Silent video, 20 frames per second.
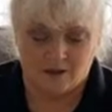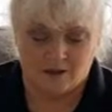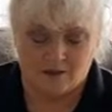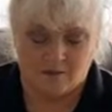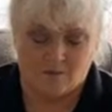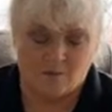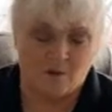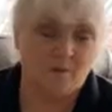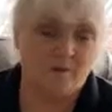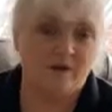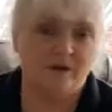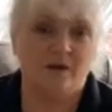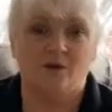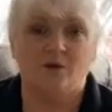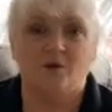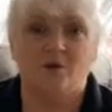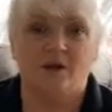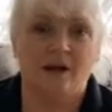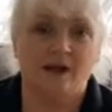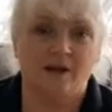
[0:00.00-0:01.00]
well, were you
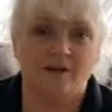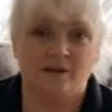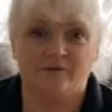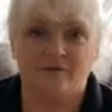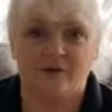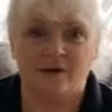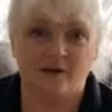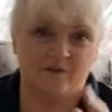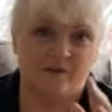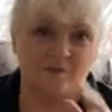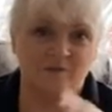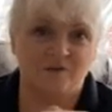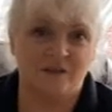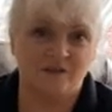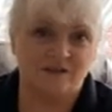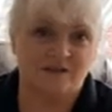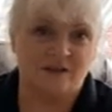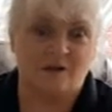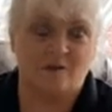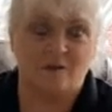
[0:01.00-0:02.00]
going to get the thing from
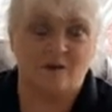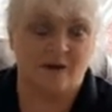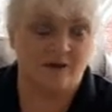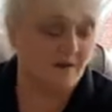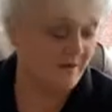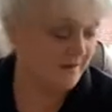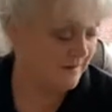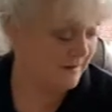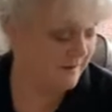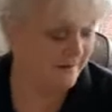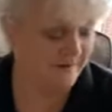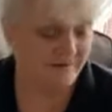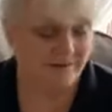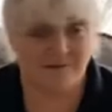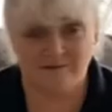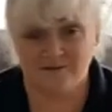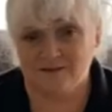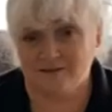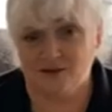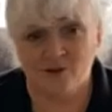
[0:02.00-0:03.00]
Sitson? I went,
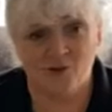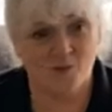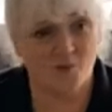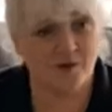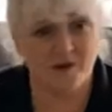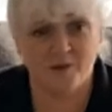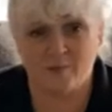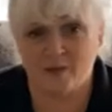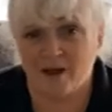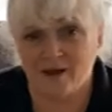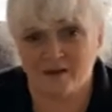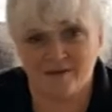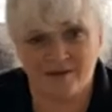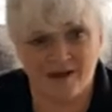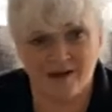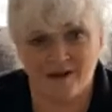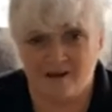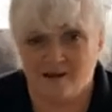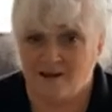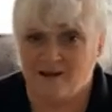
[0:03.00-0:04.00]
don't worry about
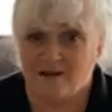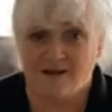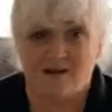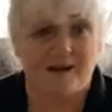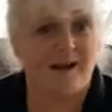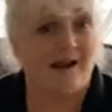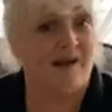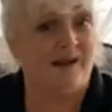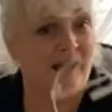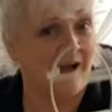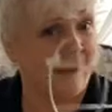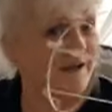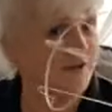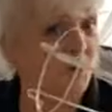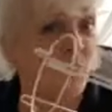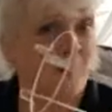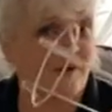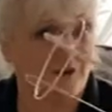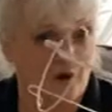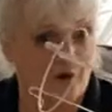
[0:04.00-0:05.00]
that. I
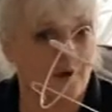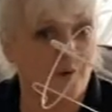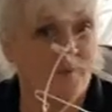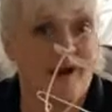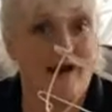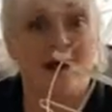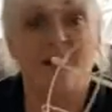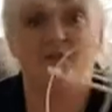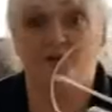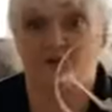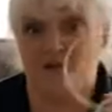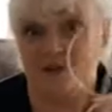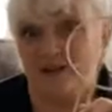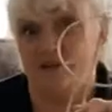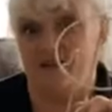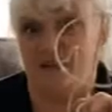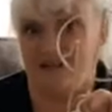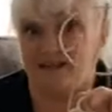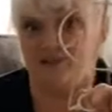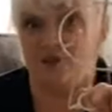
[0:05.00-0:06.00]
knew I'd got about 3
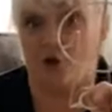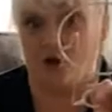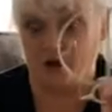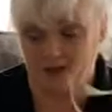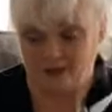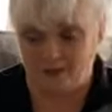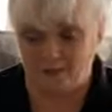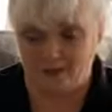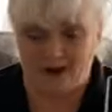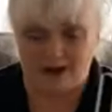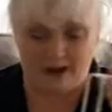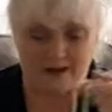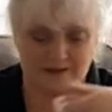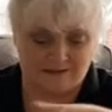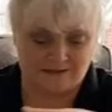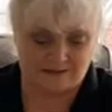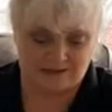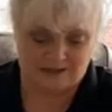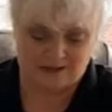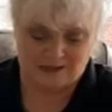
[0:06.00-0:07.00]
of these knocking
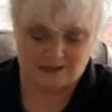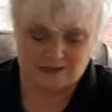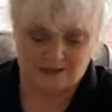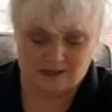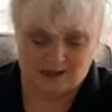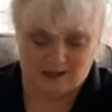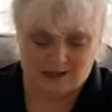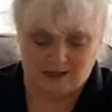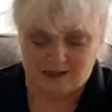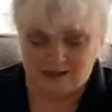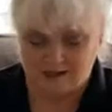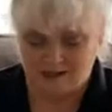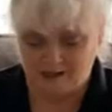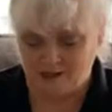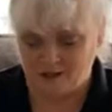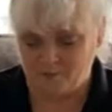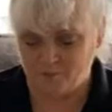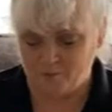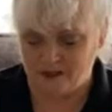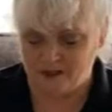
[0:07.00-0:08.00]
about.
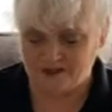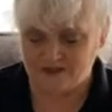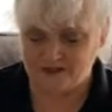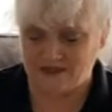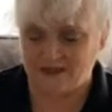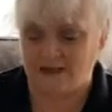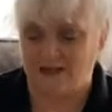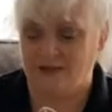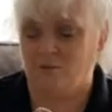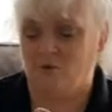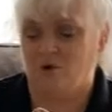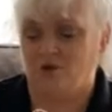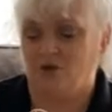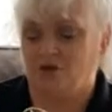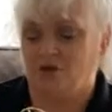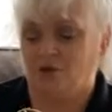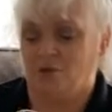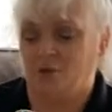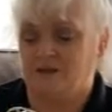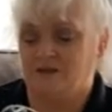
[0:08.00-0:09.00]
And basically what you
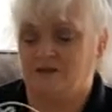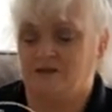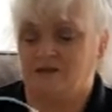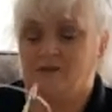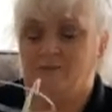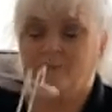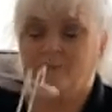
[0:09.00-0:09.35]
do is,